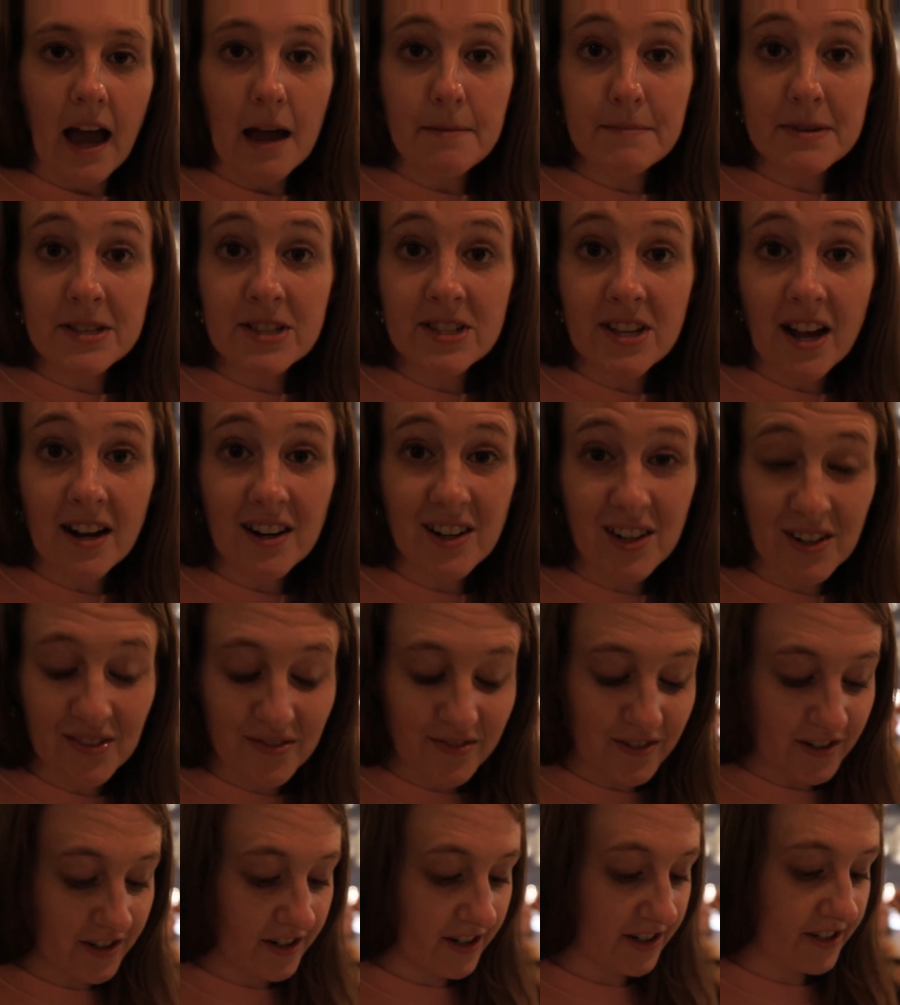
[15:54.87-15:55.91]
I'm a sucker
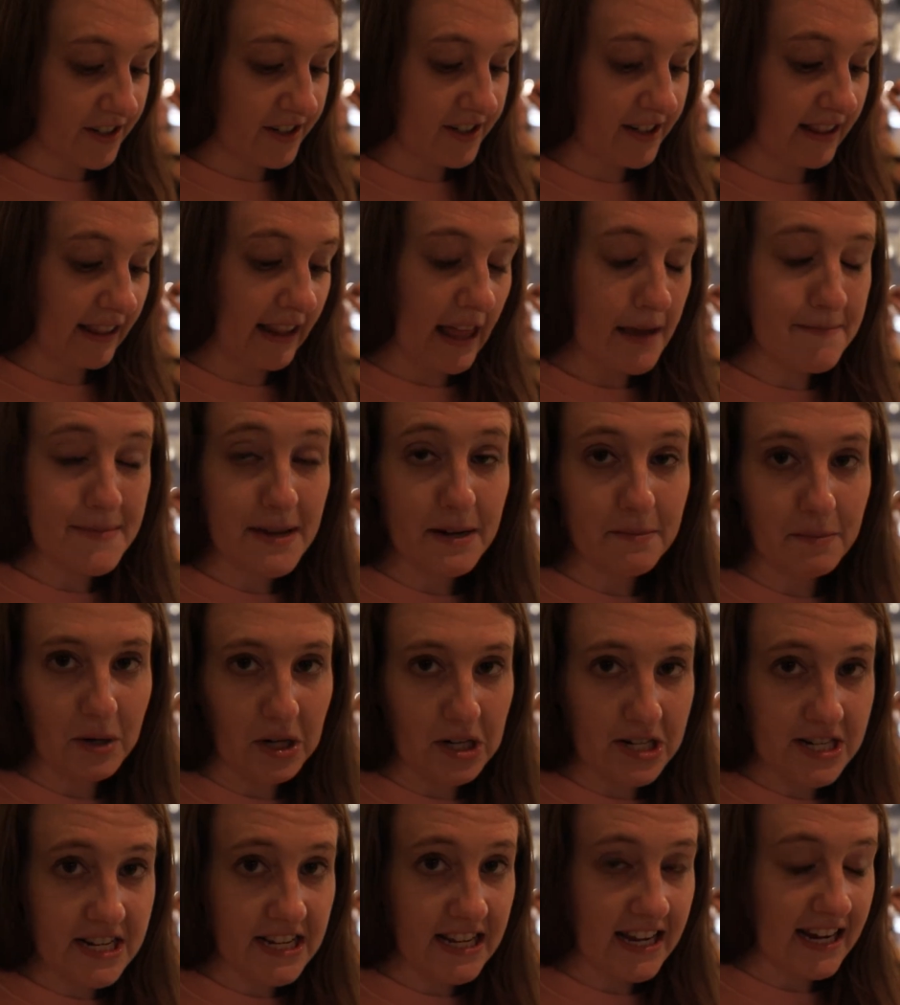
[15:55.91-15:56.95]
for a good lemon
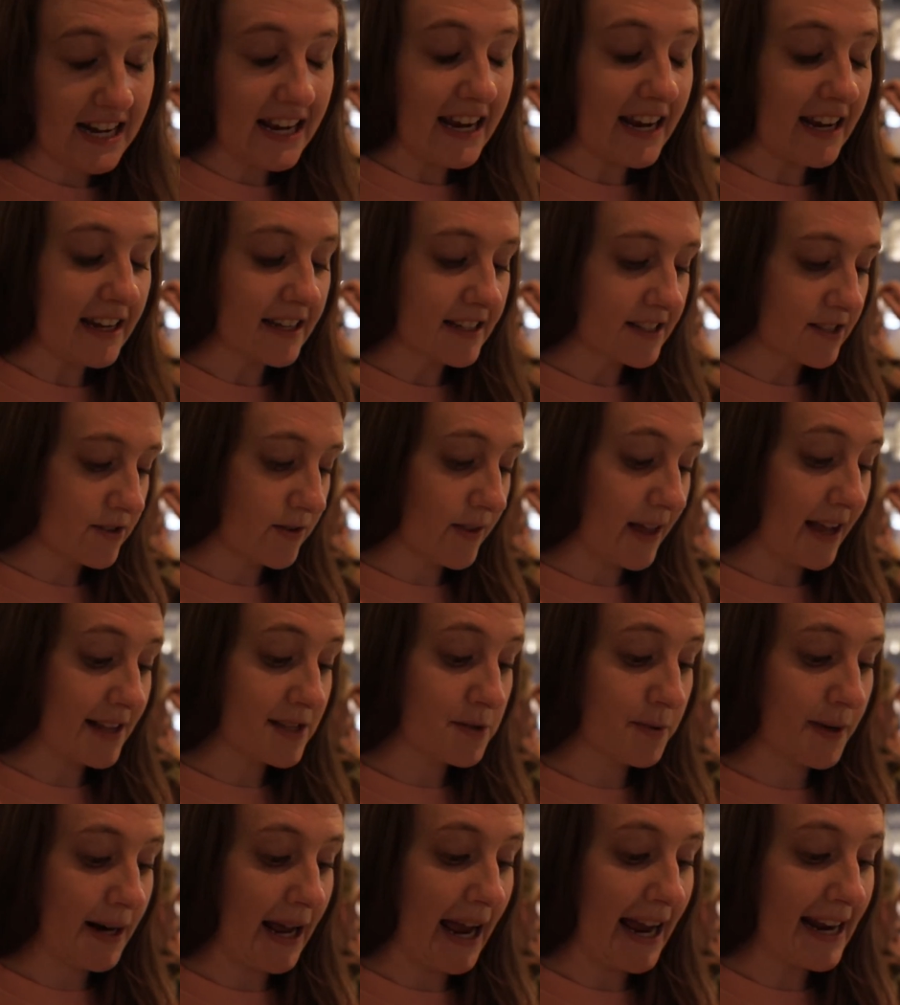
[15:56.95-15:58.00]
martini, so
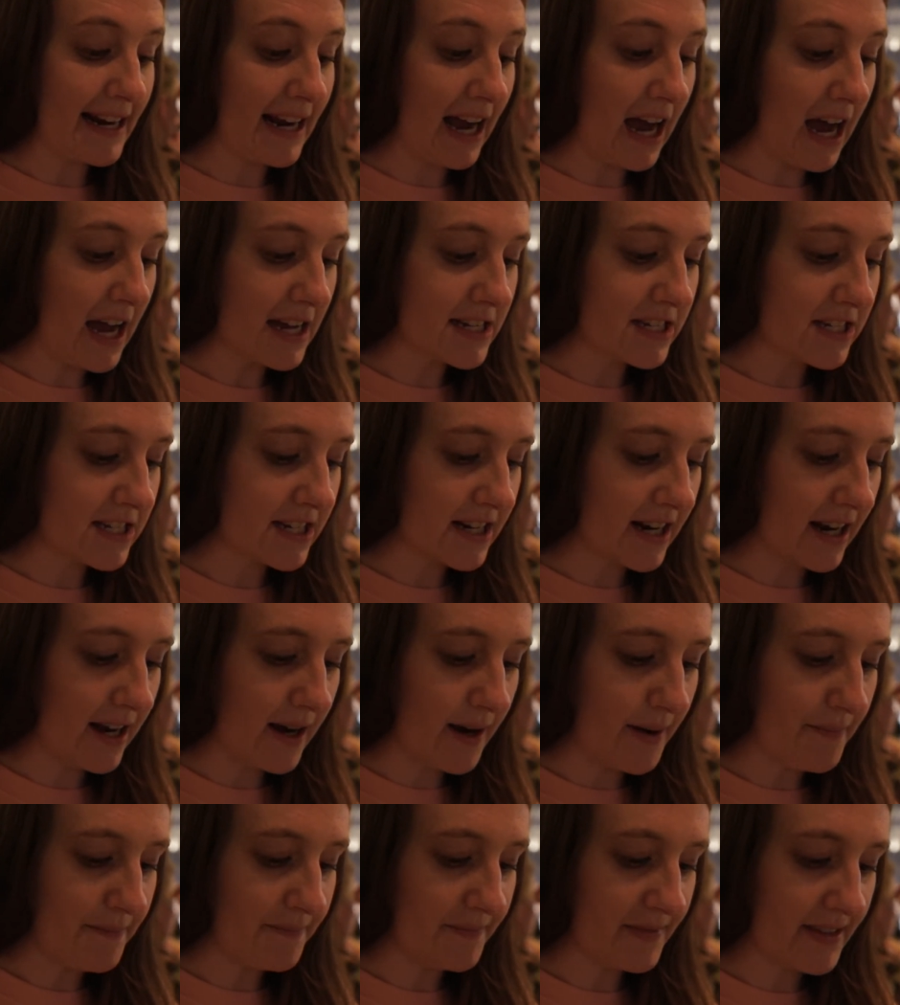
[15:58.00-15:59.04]
that's what I got.
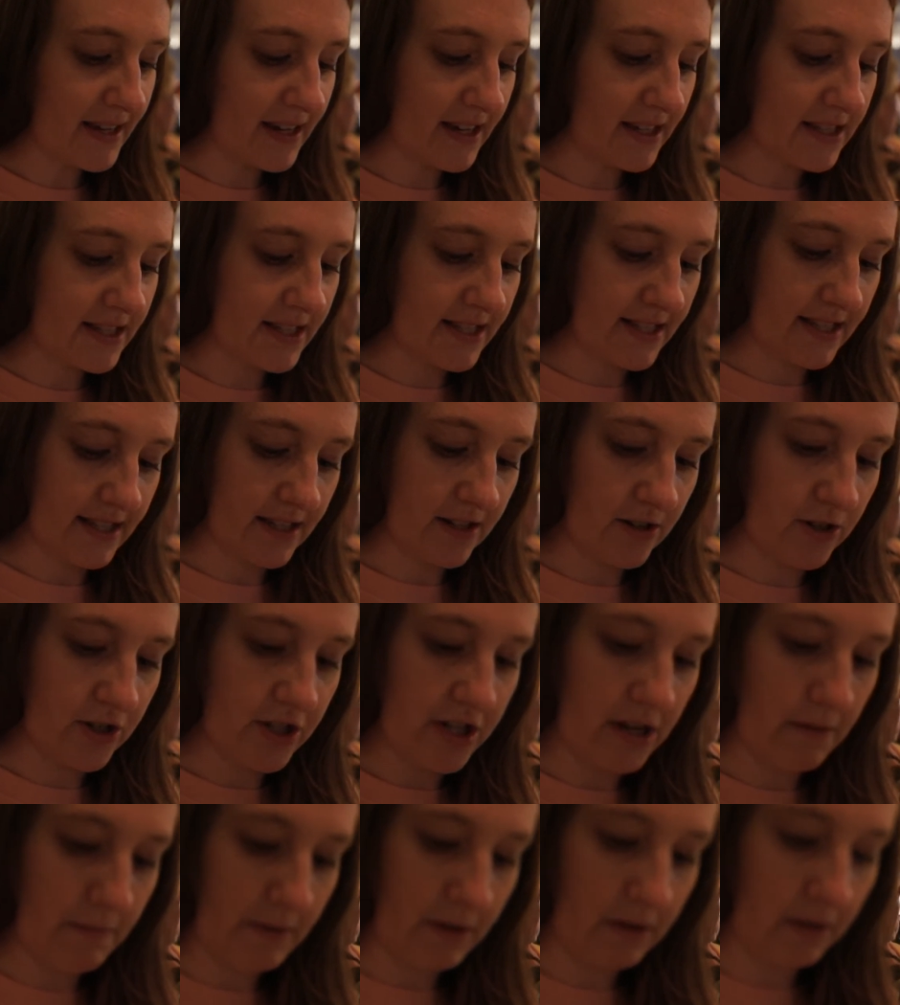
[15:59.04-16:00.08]
It's your
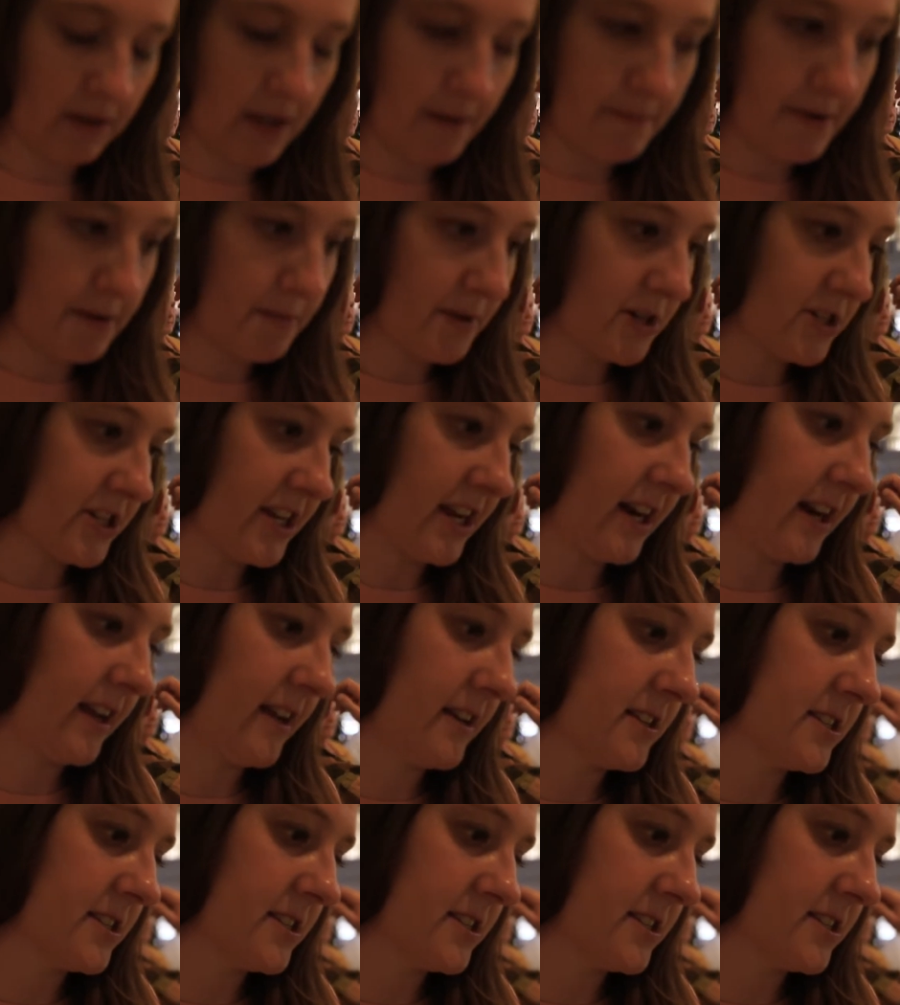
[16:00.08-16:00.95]
typical lemon martini.